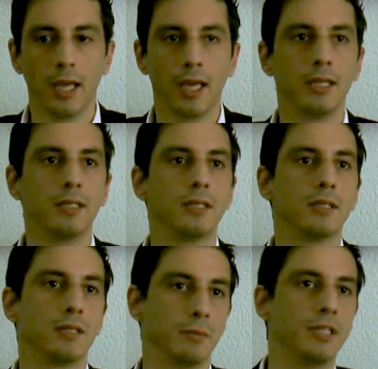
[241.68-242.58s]
and
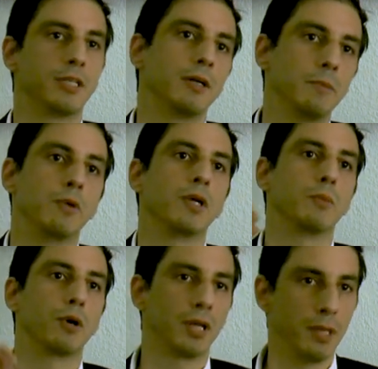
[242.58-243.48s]
uh, the military
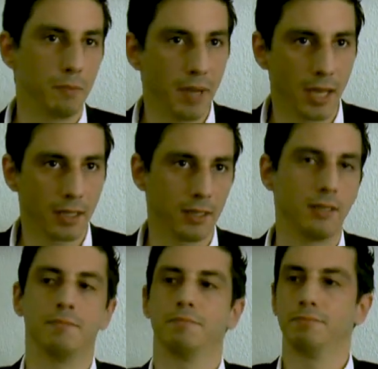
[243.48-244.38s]
bring, brought him back
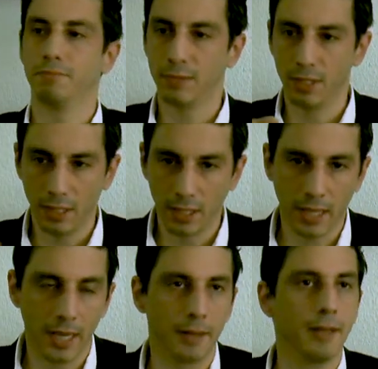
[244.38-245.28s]
uh,
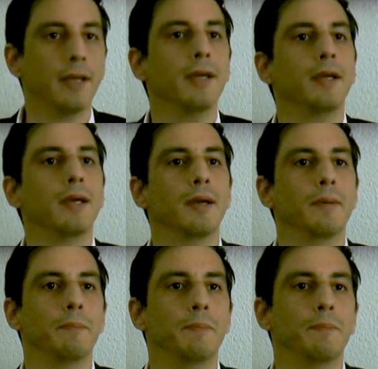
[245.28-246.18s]
again,
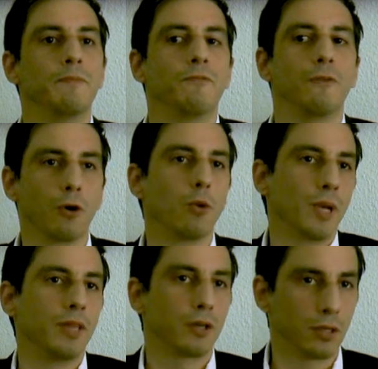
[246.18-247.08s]

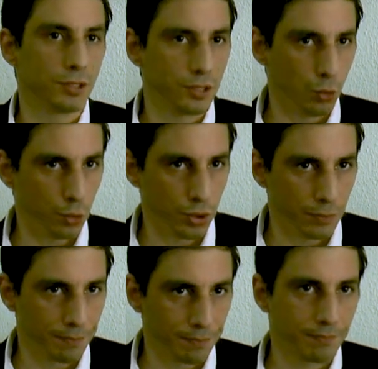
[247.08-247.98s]
following the
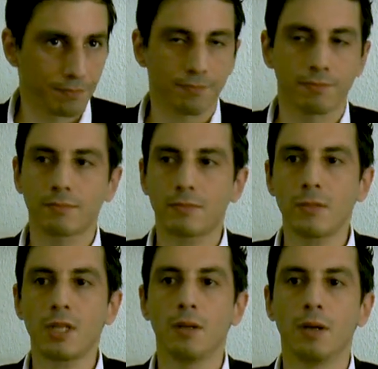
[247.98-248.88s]
constitution.
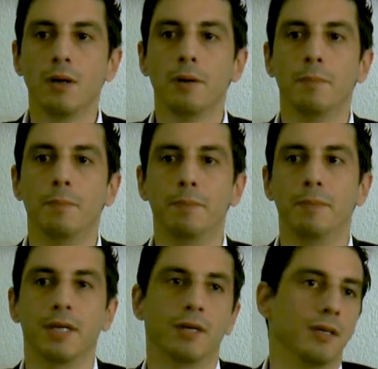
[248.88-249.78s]
Um,
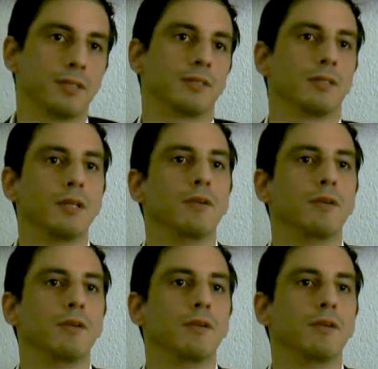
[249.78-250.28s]
because